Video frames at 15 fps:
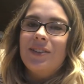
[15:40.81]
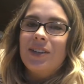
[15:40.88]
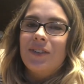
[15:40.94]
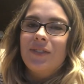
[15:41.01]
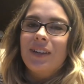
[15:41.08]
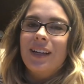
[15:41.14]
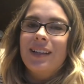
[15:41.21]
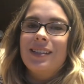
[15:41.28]
Don't
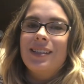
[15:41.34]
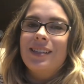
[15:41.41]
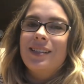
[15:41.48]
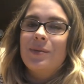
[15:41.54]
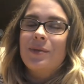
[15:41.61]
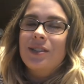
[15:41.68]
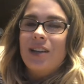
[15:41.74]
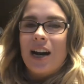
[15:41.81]
forget to
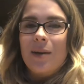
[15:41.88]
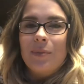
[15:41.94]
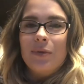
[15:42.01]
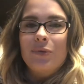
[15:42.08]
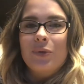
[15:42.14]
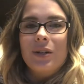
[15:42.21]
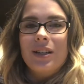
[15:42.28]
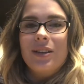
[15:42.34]
subscribe
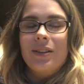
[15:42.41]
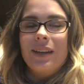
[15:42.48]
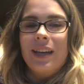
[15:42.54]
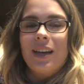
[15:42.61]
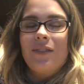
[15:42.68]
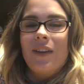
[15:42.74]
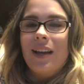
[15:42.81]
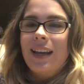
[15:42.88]
before you
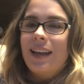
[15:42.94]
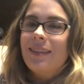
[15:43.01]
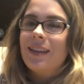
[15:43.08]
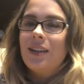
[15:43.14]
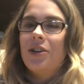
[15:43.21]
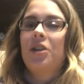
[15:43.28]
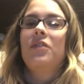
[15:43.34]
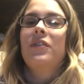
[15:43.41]
leave and hit
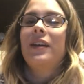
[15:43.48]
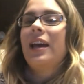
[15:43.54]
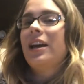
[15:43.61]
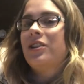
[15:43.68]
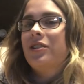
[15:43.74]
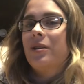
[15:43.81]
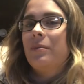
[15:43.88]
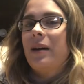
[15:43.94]
that
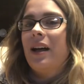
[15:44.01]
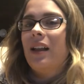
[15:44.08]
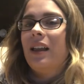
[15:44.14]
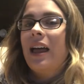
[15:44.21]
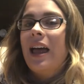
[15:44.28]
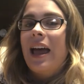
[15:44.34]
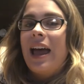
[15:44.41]
notification bell.